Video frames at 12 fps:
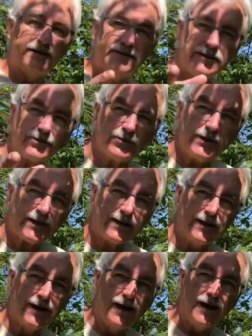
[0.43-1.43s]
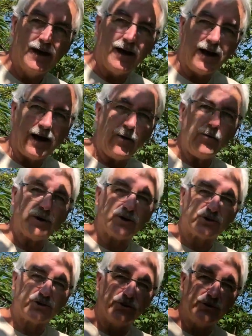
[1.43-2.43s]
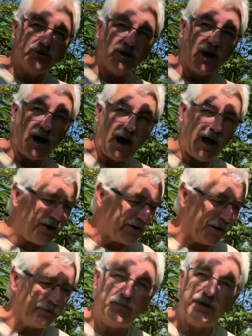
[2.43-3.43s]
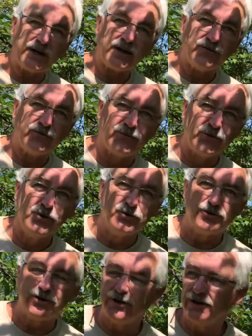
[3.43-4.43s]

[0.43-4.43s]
This week, I want to show you how to pick fruit.